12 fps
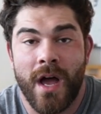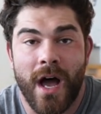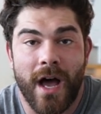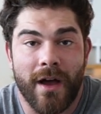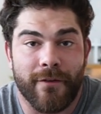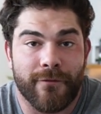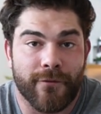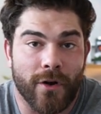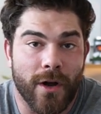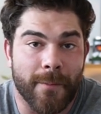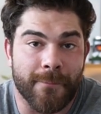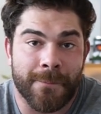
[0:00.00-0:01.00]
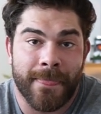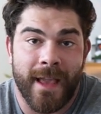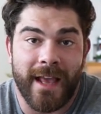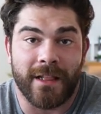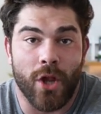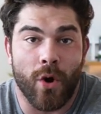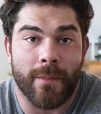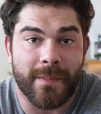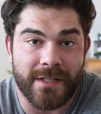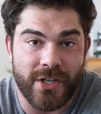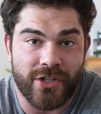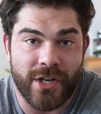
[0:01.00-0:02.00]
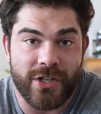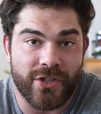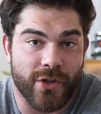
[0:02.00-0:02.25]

uh, from a lower position.